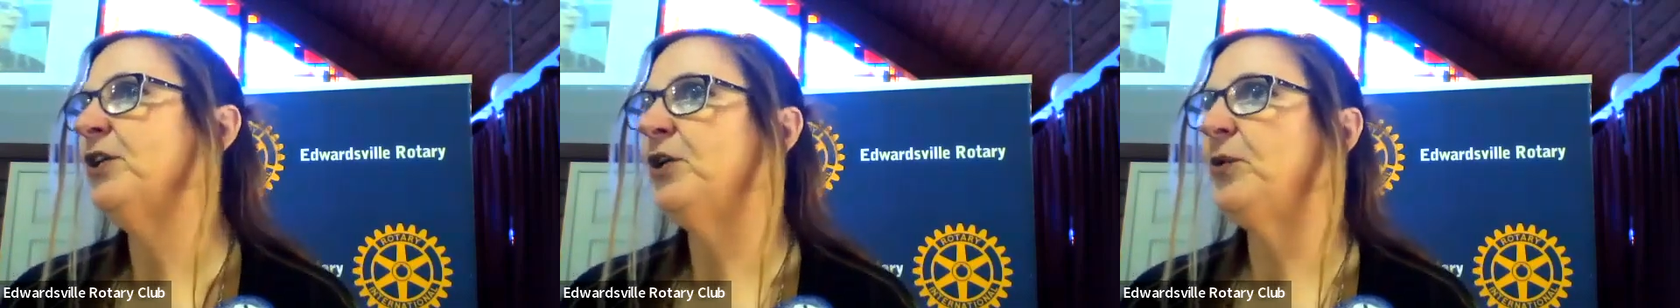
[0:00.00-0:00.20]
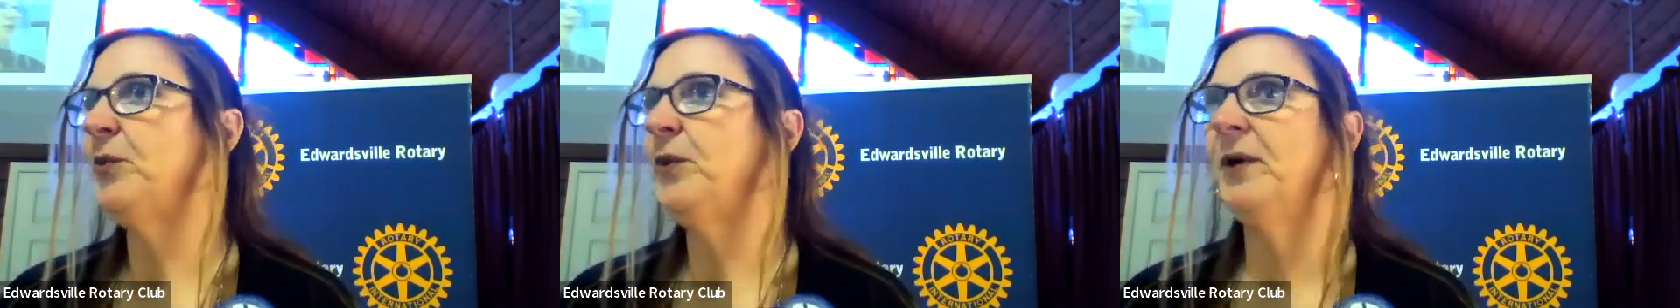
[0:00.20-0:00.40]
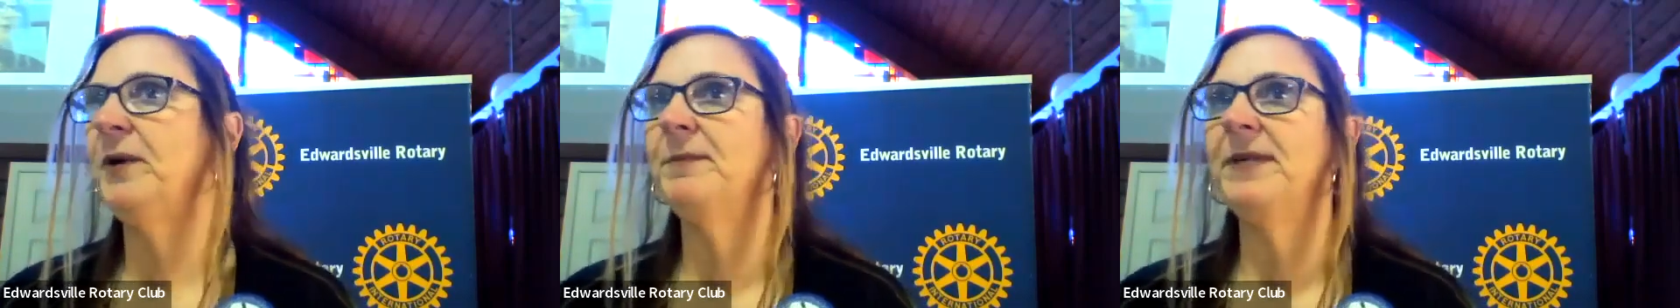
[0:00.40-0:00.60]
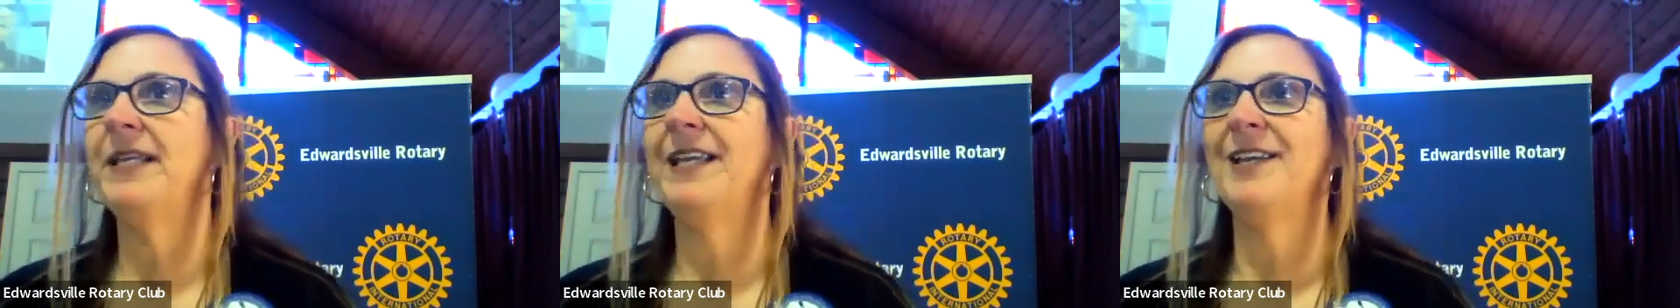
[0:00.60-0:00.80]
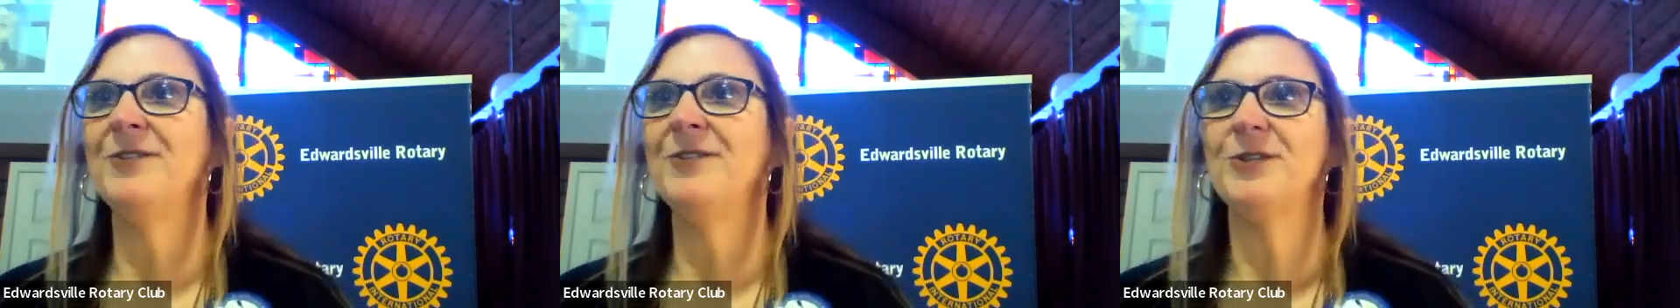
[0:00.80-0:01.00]
who will
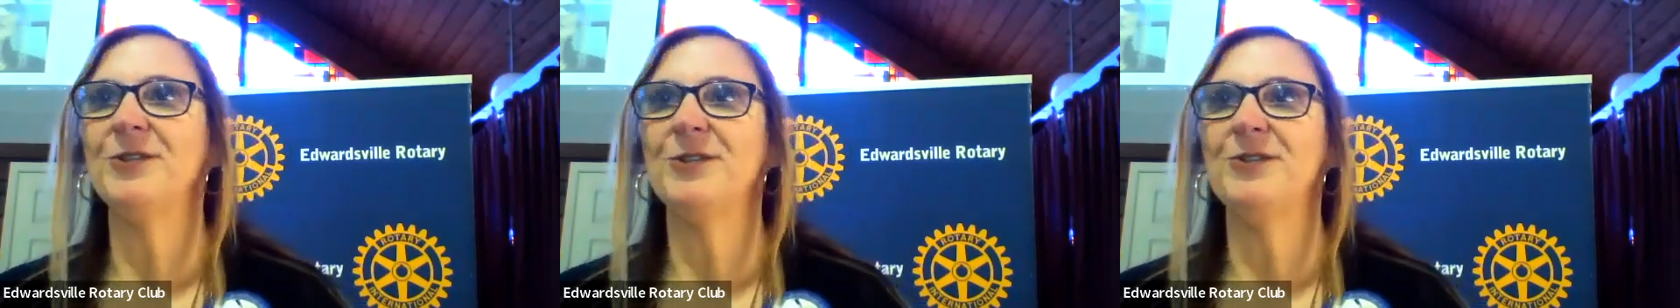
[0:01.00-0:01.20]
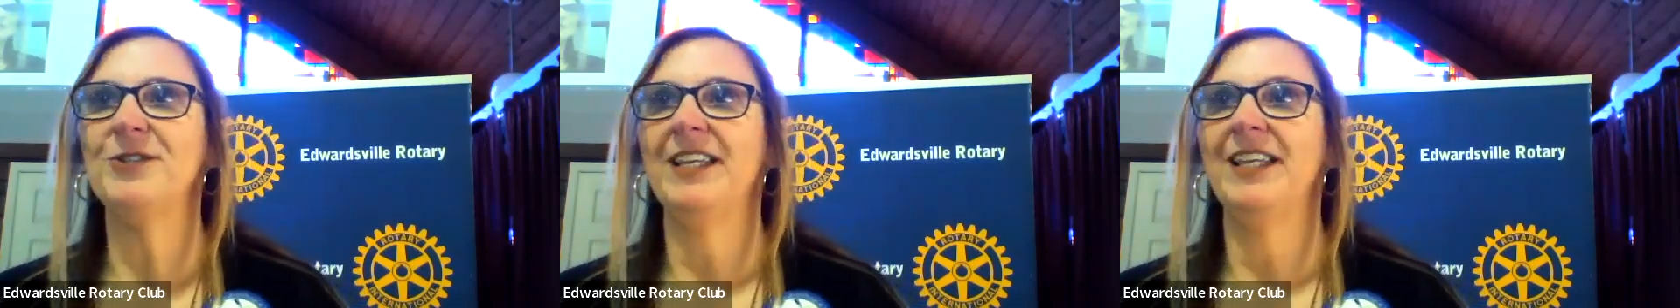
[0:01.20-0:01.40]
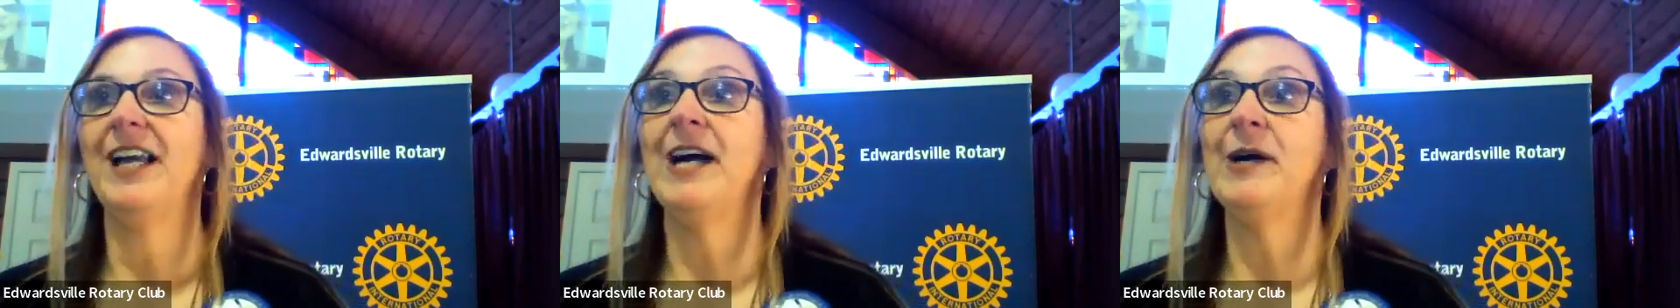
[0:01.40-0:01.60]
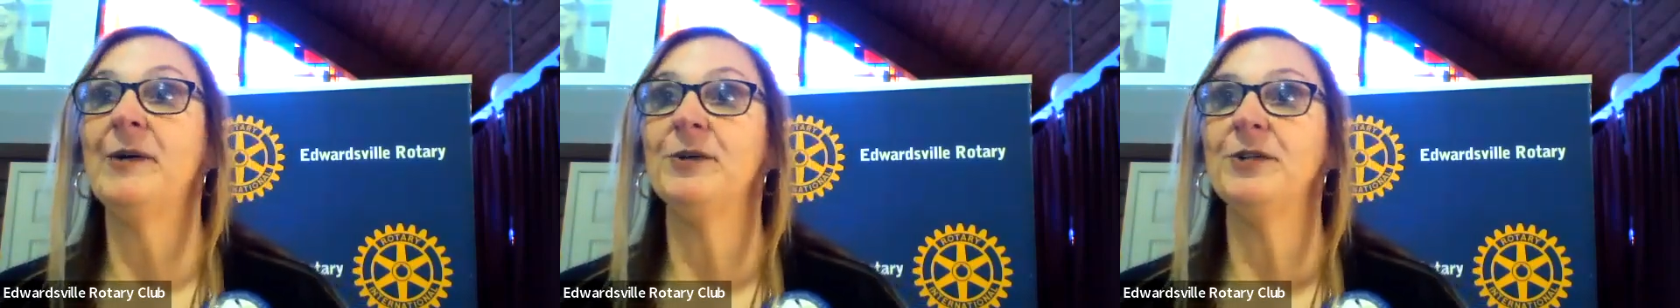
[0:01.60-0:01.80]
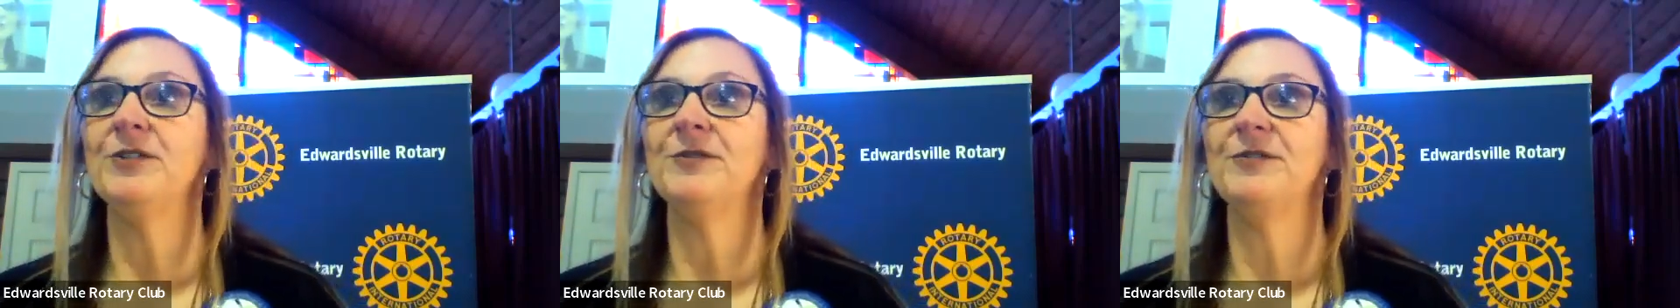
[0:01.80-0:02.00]
be introducing
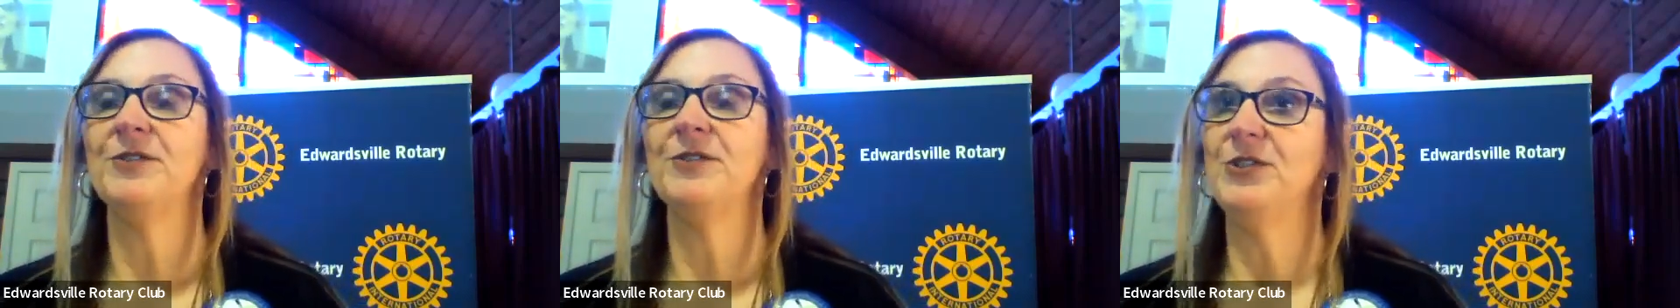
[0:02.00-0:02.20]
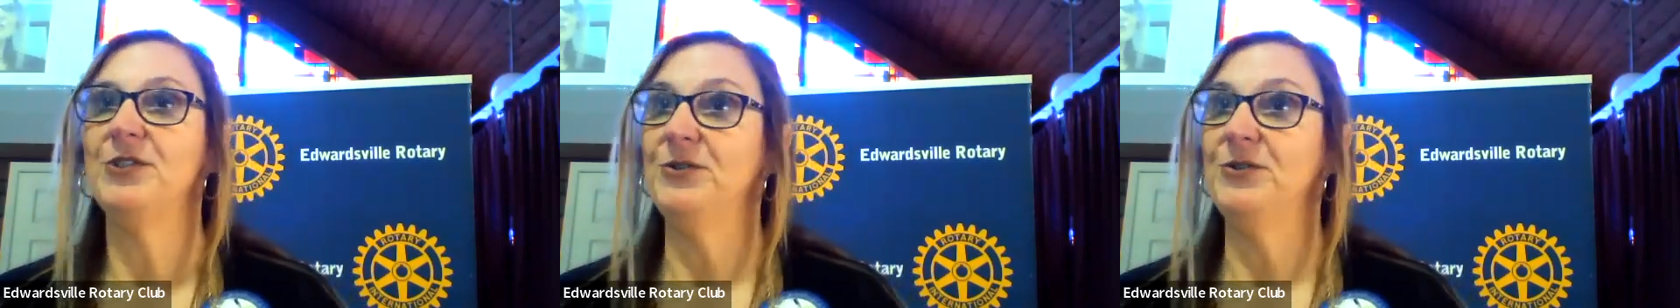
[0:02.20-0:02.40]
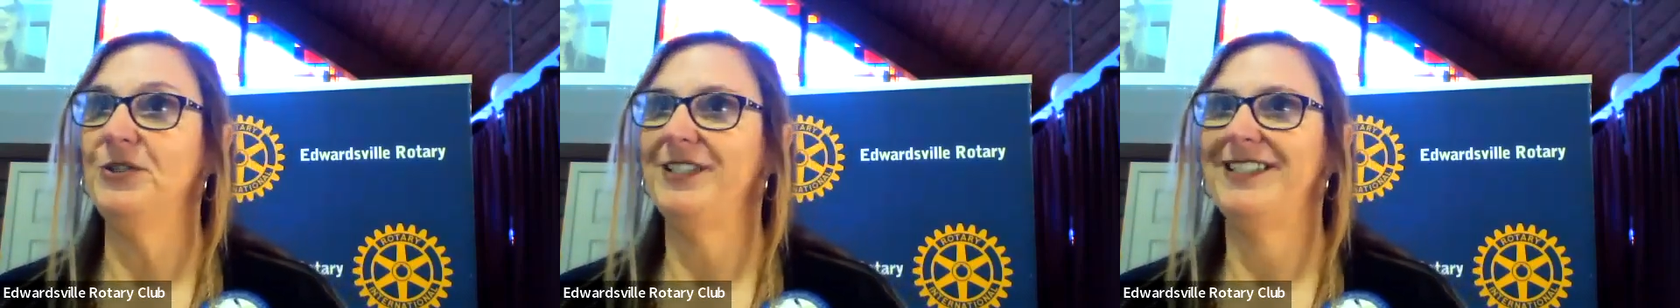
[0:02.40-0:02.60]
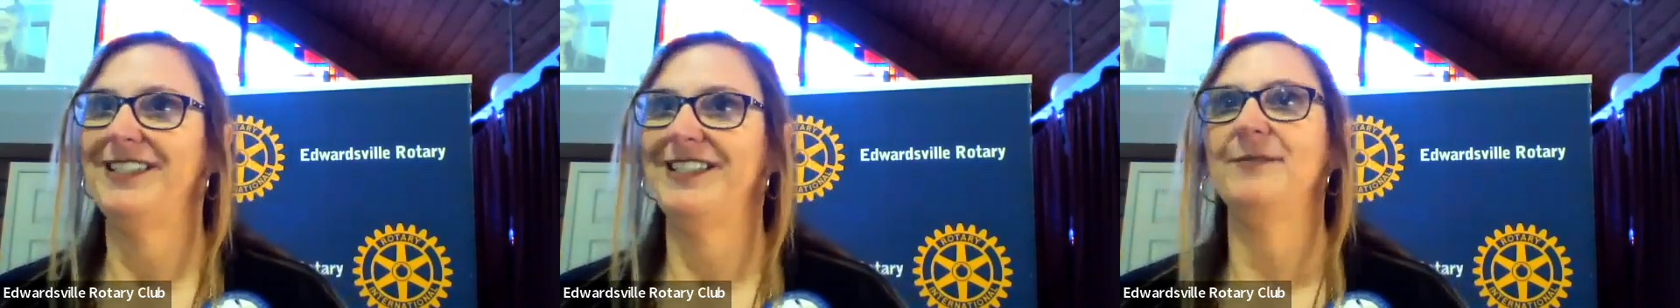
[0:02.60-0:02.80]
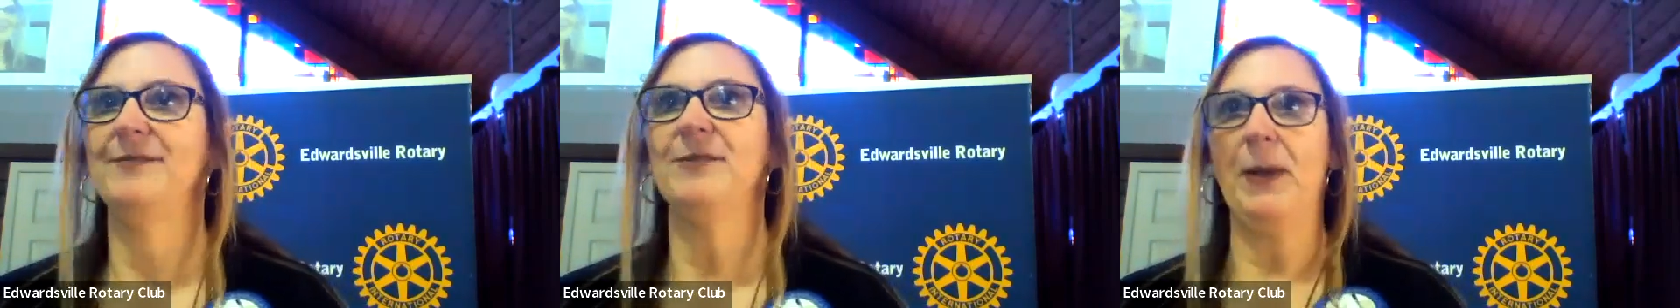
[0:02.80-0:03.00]
our
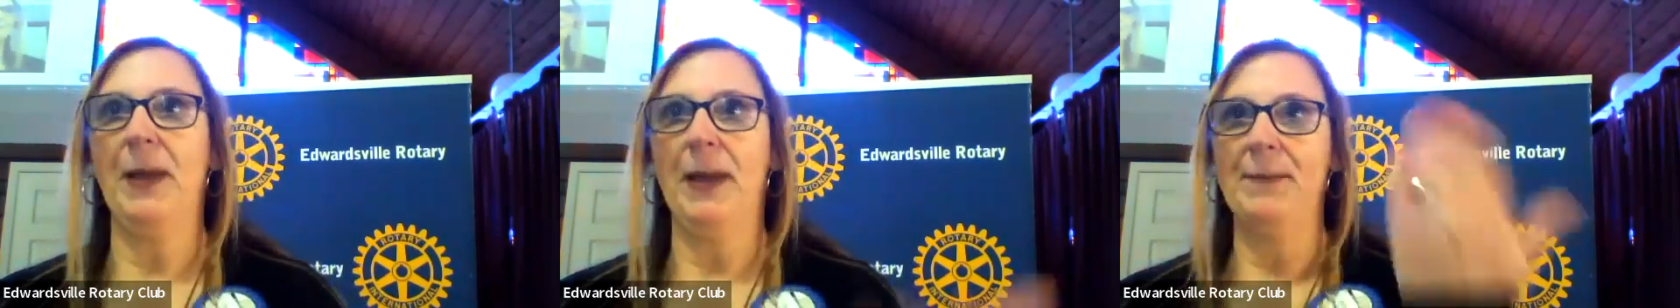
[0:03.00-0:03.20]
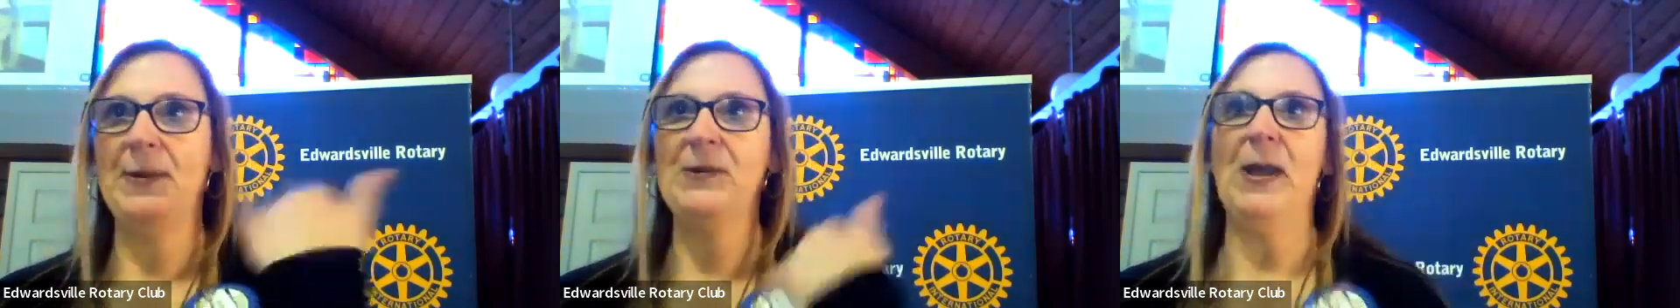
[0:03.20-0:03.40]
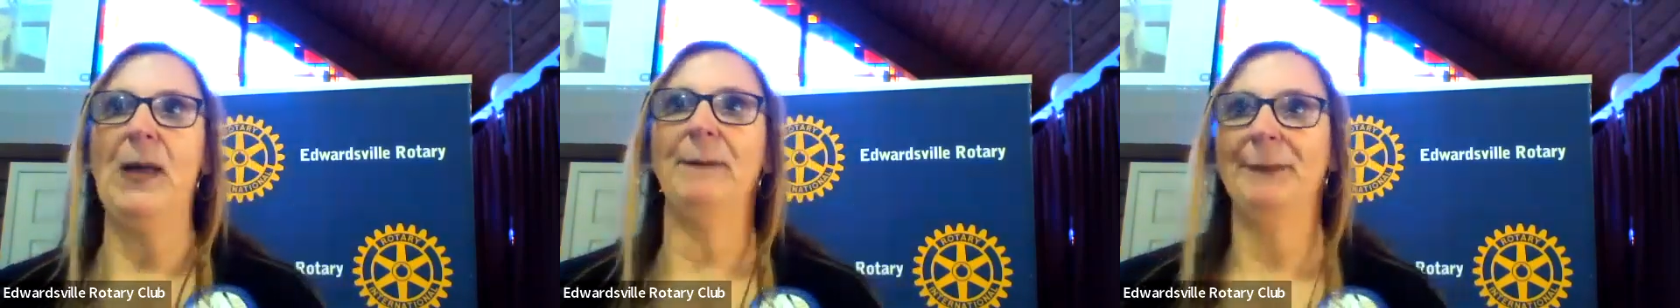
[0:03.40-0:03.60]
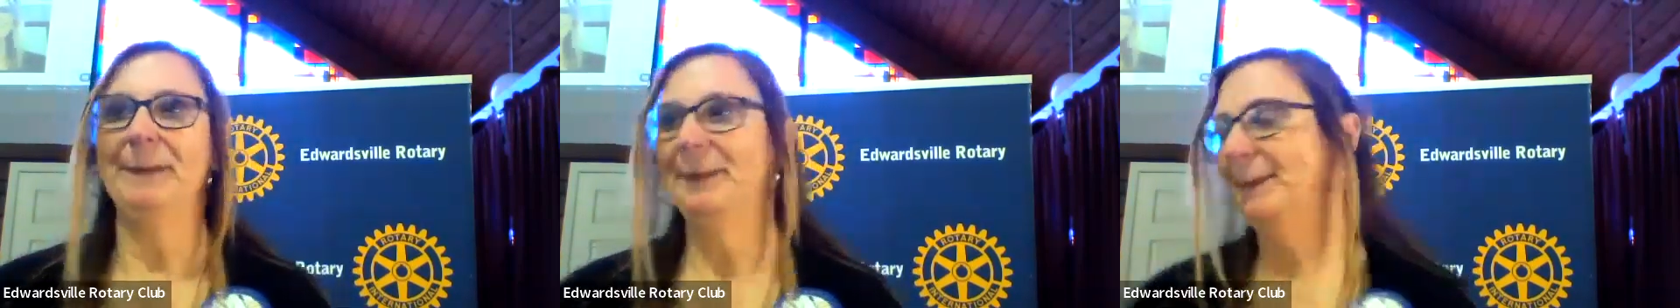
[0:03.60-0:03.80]
student. Come on up.